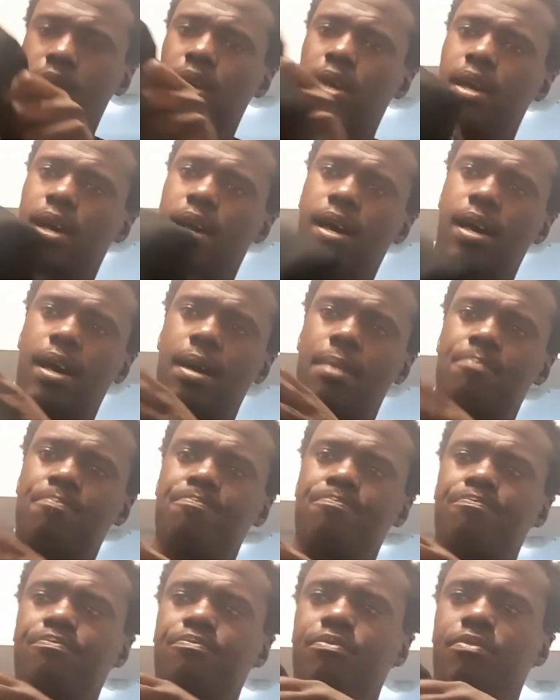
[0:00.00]

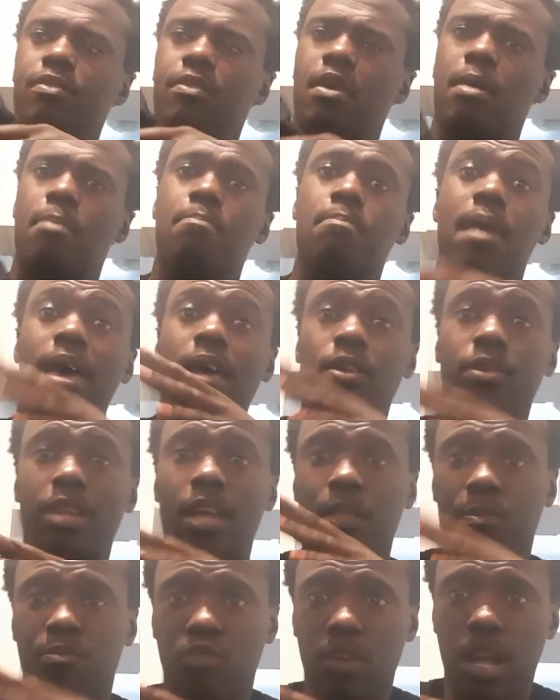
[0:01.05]
Now
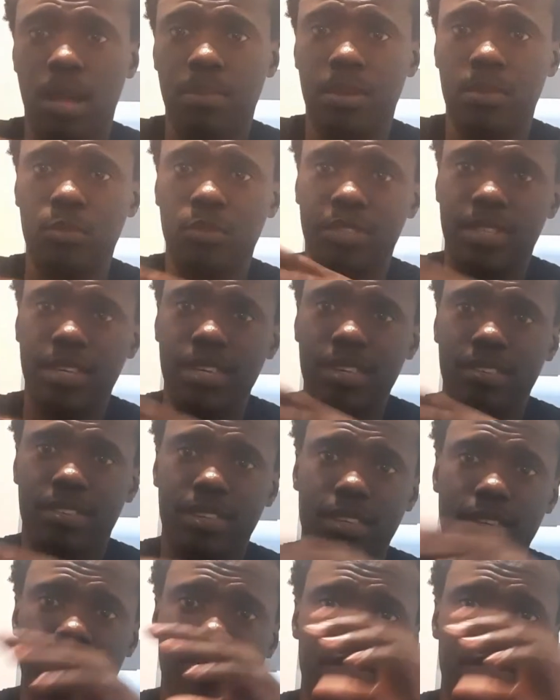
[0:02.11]
the problem with these is,